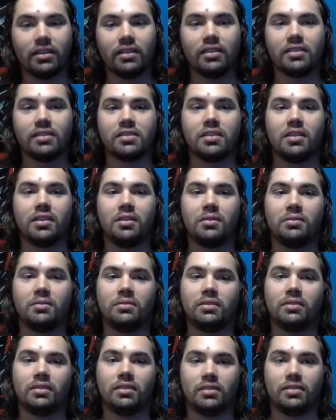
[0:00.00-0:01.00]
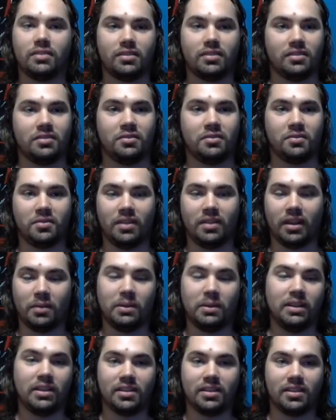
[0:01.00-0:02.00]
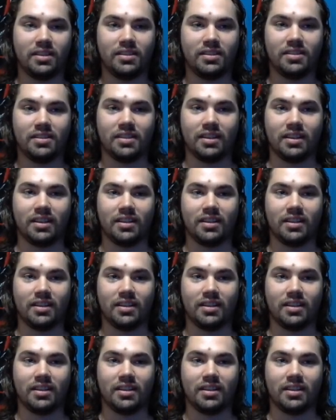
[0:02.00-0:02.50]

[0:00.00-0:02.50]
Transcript: So, this is